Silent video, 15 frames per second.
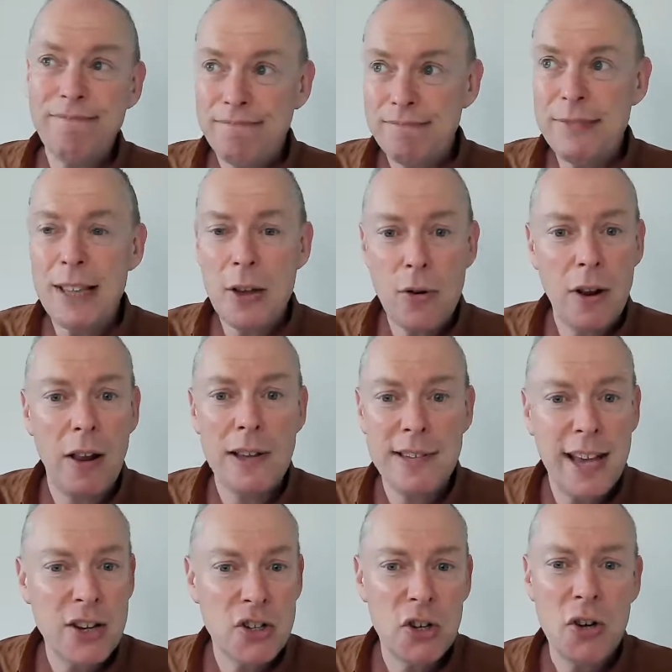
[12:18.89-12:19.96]

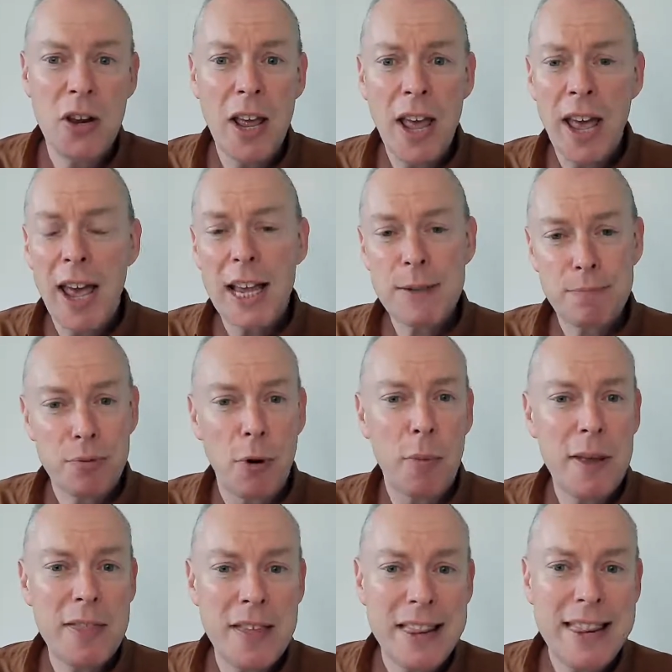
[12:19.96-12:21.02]
localization is probably
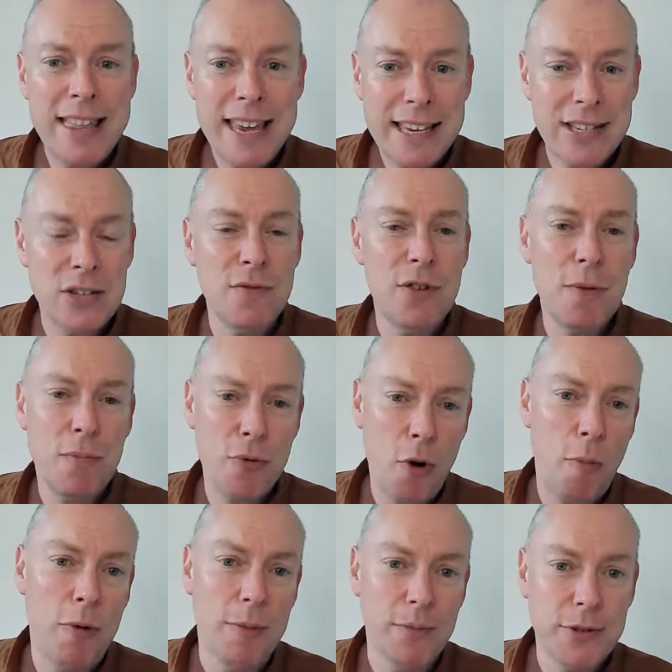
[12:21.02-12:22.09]
the least of your
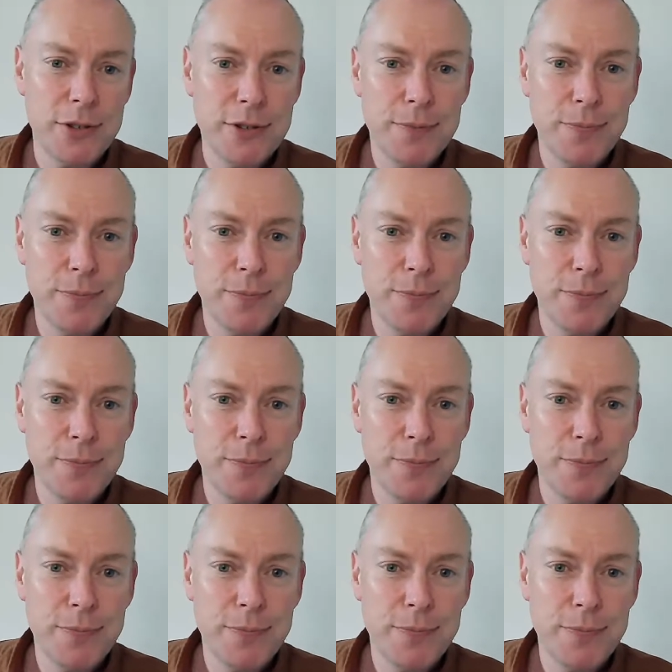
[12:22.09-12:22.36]
problems.